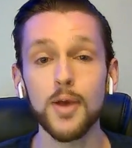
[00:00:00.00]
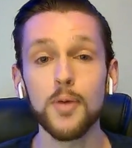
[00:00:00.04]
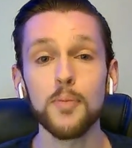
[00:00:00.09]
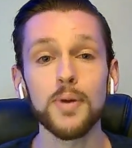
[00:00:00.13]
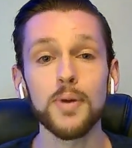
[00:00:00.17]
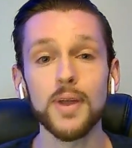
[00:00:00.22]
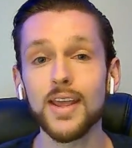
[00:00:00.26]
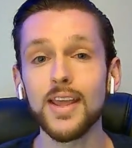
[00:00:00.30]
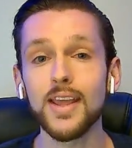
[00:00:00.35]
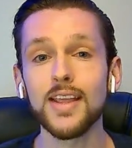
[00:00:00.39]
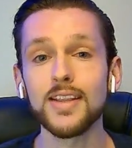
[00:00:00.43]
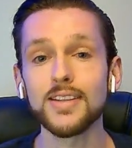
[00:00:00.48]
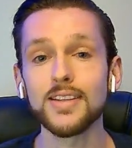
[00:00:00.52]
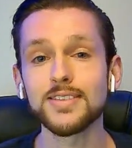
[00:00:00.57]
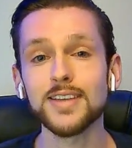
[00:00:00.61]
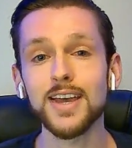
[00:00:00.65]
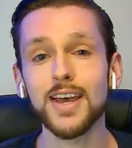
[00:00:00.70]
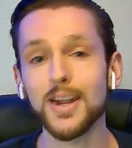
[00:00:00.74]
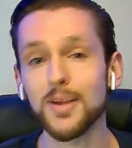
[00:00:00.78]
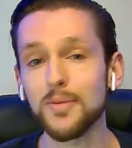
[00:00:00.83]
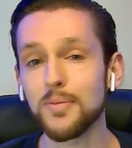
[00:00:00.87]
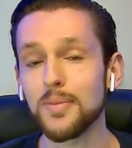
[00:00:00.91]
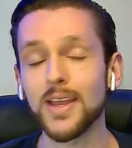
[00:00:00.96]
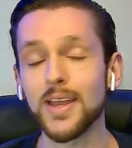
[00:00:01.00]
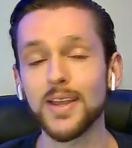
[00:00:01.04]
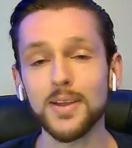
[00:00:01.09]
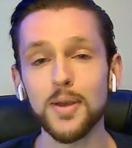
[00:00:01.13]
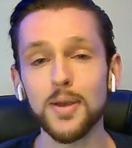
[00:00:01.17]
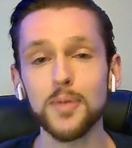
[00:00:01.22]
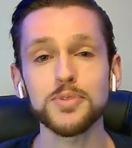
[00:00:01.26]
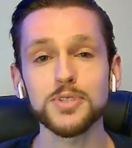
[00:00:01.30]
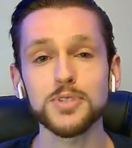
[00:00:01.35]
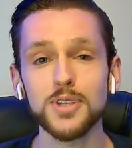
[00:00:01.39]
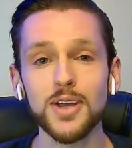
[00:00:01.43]
But inside, I'm like,
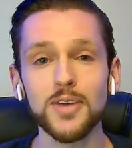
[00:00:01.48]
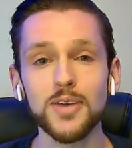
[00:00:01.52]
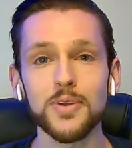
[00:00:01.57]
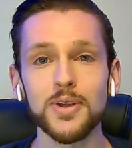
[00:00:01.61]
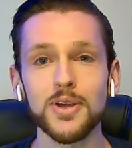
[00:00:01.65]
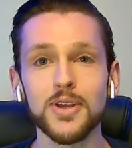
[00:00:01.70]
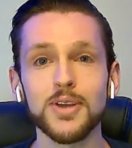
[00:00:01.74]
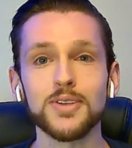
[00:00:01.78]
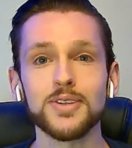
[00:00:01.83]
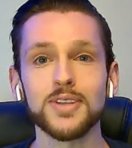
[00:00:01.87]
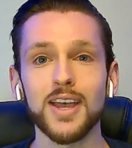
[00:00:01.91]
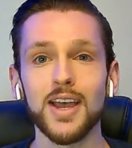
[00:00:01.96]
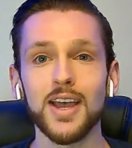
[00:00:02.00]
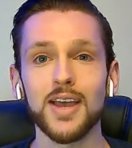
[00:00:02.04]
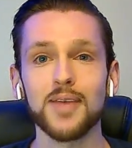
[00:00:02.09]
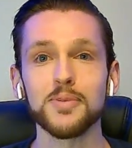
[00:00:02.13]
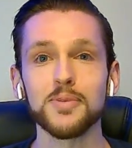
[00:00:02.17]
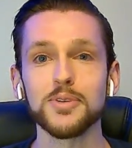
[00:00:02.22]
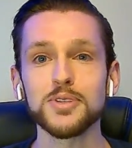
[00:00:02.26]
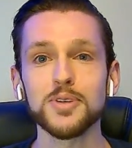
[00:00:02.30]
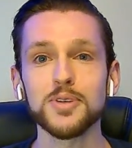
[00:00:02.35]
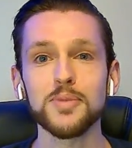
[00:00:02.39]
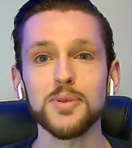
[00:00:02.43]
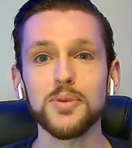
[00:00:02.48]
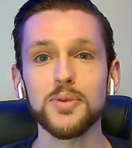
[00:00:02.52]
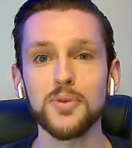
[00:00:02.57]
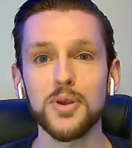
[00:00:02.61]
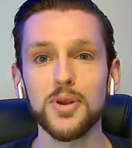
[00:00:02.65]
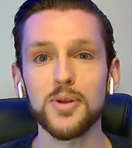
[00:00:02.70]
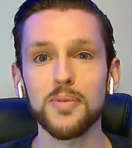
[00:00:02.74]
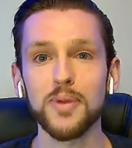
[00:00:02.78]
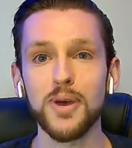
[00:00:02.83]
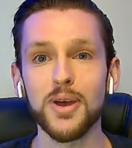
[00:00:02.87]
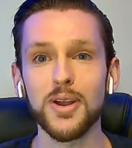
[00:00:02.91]
I'm still having a good time. There's something
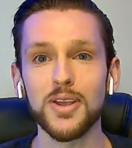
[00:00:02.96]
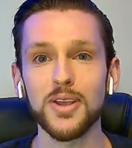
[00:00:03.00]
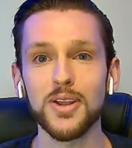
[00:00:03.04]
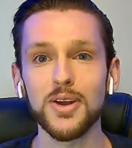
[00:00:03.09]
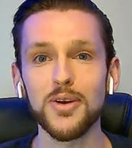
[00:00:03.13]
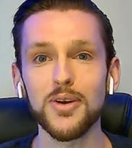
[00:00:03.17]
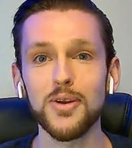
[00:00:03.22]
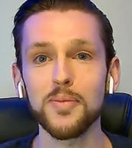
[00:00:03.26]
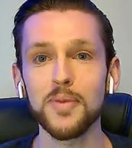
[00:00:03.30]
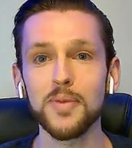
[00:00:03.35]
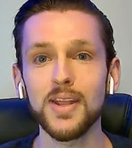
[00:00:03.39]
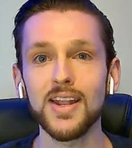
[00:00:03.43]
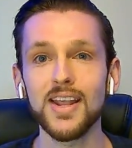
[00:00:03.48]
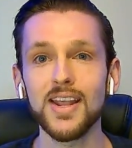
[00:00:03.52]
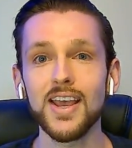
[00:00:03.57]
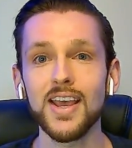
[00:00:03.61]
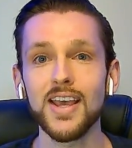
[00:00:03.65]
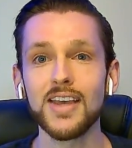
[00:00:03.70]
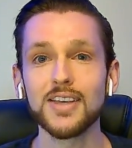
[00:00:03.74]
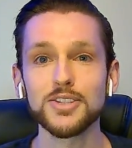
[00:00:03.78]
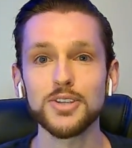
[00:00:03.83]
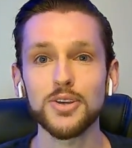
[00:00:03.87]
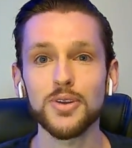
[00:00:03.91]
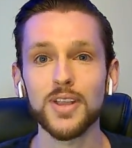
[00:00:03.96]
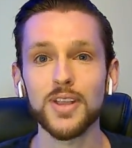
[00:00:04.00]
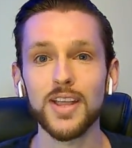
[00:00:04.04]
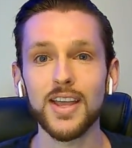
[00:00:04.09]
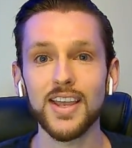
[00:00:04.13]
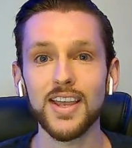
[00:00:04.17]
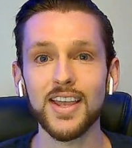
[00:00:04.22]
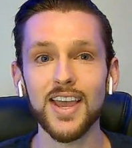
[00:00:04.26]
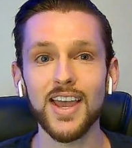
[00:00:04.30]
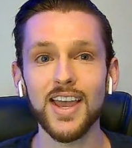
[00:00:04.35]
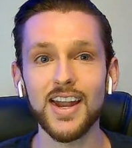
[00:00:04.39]
weird about it. You know what I mean? So mm-hmm.
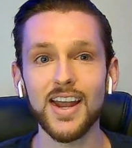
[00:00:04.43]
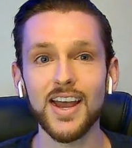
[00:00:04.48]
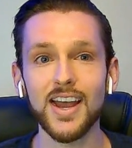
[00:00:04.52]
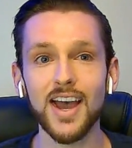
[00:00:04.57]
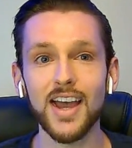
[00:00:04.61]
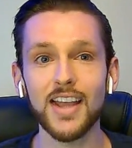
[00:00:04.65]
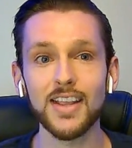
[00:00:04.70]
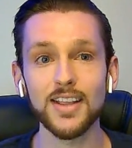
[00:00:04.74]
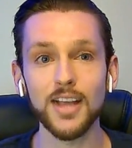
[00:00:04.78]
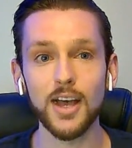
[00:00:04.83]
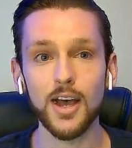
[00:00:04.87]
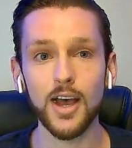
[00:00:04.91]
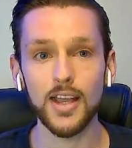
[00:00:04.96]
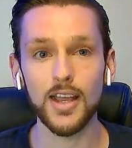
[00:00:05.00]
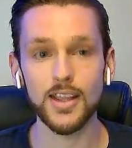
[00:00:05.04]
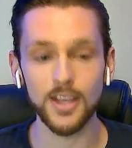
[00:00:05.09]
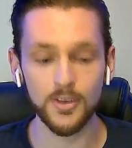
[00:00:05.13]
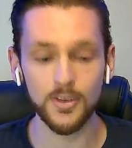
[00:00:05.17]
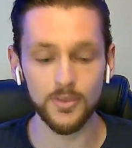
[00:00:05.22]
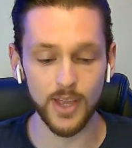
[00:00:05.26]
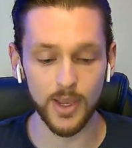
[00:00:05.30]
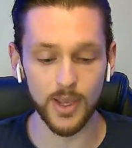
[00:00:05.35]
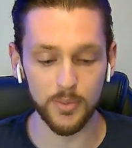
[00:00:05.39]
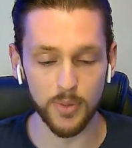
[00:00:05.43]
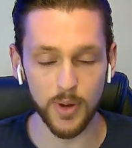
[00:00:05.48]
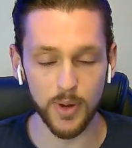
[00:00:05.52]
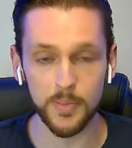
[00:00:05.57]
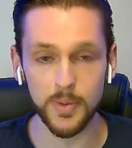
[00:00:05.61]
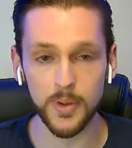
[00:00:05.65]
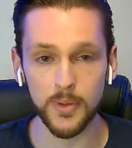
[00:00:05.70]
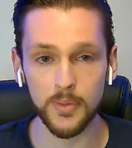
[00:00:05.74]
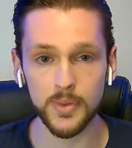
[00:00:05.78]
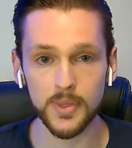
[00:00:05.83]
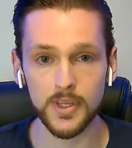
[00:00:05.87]
like, and I love I love like
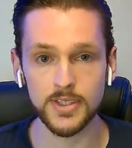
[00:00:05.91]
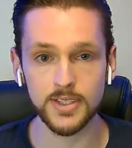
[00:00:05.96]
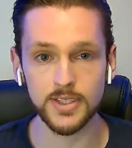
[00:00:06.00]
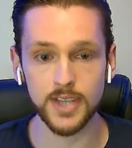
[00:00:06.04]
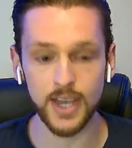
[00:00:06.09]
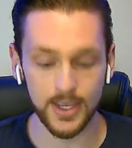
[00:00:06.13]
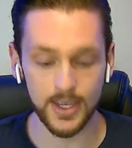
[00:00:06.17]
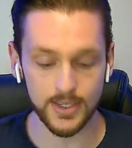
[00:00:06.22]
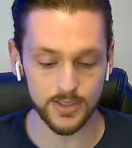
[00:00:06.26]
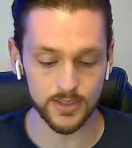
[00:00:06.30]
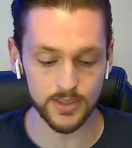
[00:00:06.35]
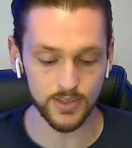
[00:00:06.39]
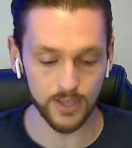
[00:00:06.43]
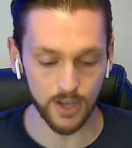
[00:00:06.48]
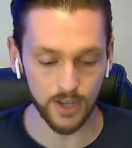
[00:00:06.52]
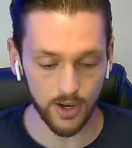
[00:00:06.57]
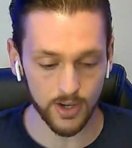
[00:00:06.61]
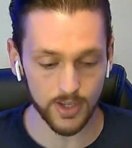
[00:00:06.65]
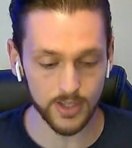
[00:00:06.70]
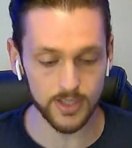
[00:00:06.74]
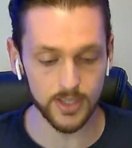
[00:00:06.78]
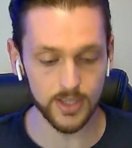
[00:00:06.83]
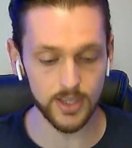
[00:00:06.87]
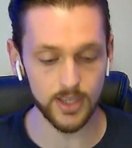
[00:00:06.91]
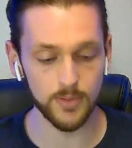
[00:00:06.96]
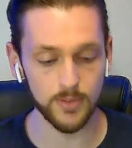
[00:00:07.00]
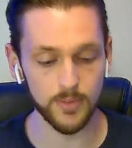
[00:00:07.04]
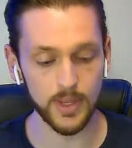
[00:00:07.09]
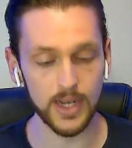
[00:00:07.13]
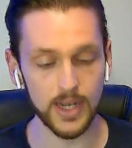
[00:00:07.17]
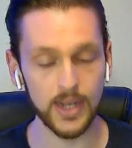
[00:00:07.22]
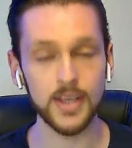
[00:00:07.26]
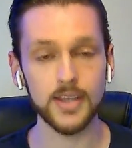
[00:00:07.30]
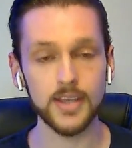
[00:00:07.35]
prepping with these guys and talking to them
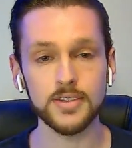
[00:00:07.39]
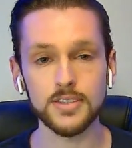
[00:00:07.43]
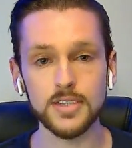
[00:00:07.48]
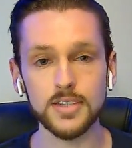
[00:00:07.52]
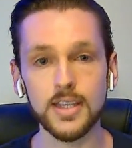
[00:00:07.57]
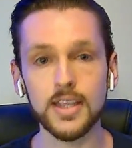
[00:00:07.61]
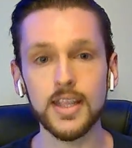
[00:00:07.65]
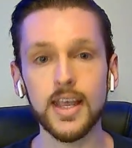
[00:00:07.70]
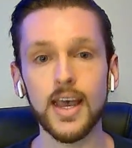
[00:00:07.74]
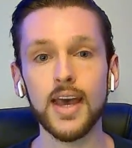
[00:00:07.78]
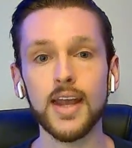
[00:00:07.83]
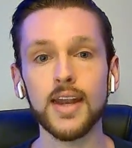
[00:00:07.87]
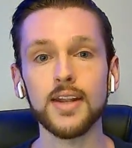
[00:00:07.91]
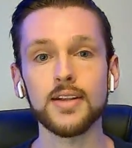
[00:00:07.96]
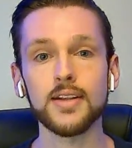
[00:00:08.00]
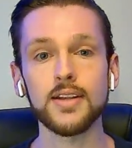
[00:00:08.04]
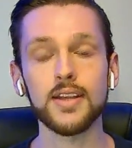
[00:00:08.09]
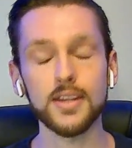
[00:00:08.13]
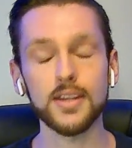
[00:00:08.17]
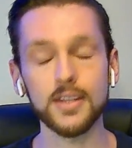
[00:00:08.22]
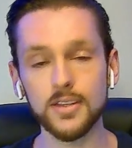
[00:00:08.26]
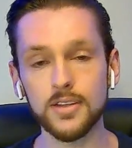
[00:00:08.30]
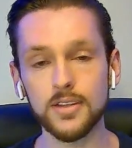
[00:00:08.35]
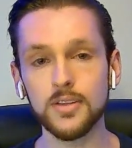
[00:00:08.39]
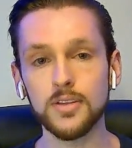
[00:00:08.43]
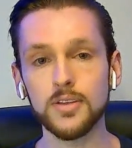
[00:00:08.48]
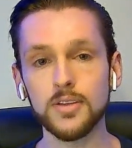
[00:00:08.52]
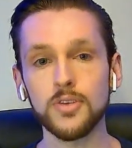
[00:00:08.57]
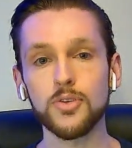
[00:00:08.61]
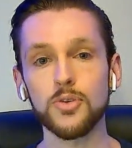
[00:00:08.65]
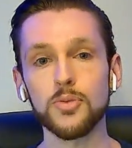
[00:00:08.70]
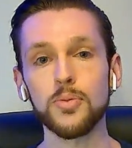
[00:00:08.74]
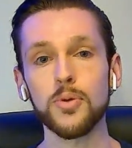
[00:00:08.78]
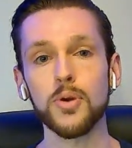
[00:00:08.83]
and seeing that and hitting the
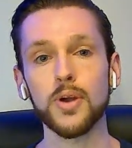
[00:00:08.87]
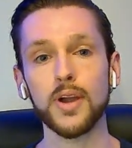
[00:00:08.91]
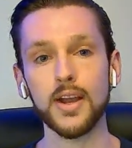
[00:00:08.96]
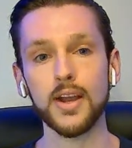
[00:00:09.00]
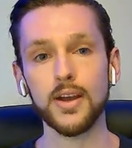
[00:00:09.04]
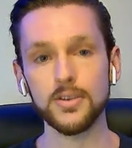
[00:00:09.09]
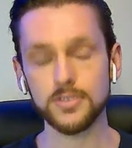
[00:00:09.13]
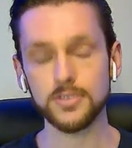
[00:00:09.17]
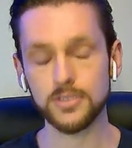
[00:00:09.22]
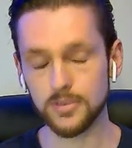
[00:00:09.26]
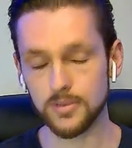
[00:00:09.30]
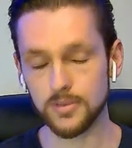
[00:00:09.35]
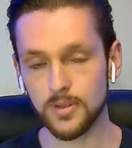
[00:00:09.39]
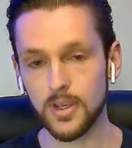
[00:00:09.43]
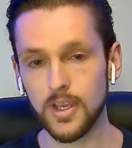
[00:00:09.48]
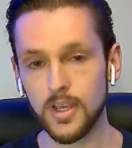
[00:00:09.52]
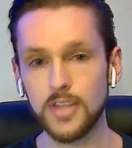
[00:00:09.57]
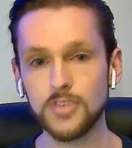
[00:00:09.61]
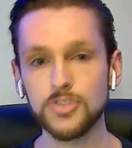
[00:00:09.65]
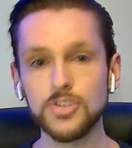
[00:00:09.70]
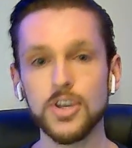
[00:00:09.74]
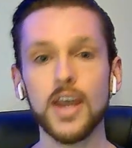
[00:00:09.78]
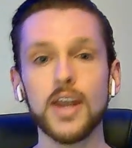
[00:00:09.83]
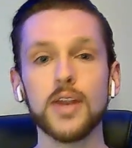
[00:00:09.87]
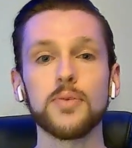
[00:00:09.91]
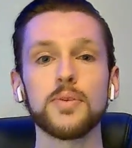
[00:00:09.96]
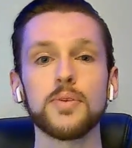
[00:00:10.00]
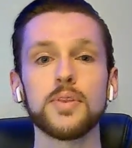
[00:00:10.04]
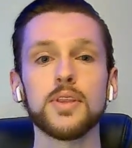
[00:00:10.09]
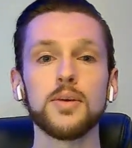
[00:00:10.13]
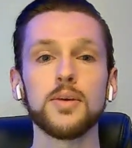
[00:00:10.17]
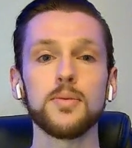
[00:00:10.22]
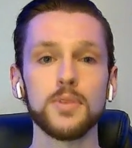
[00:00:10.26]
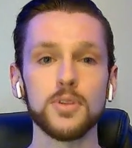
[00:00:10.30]
group workouts and, and chatting with
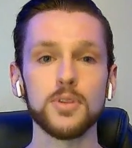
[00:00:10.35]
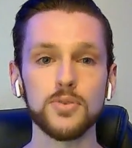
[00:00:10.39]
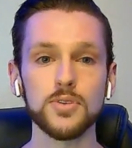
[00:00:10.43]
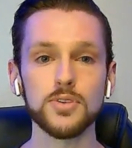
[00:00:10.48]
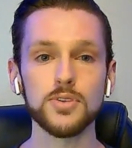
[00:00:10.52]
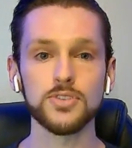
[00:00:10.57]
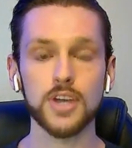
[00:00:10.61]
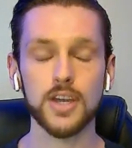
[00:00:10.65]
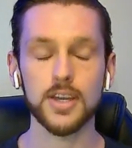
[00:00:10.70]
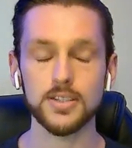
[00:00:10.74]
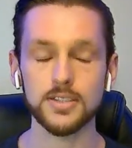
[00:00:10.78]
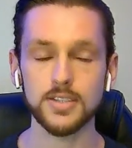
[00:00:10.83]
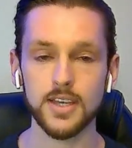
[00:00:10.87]
them and doing check-ins.